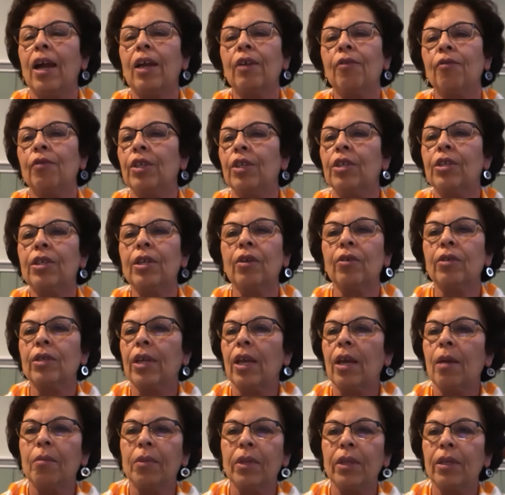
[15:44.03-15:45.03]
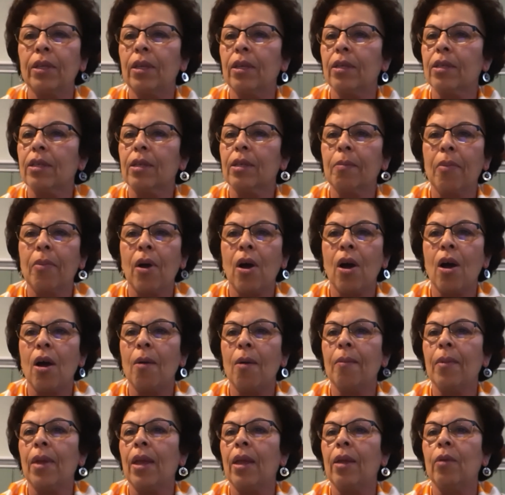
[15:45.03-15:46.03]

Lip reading: I reached out to Emily Nissenbaum,